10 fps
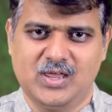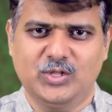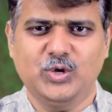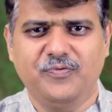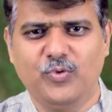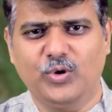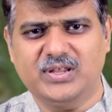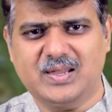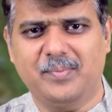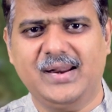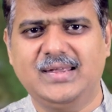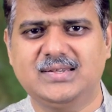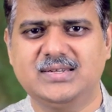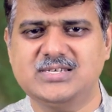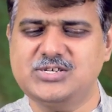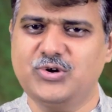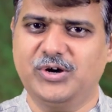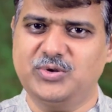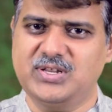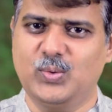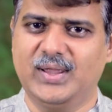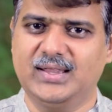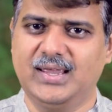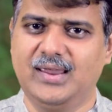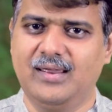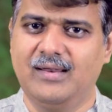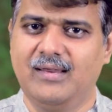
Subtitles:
So if you want to summarize this, you get to see one thing.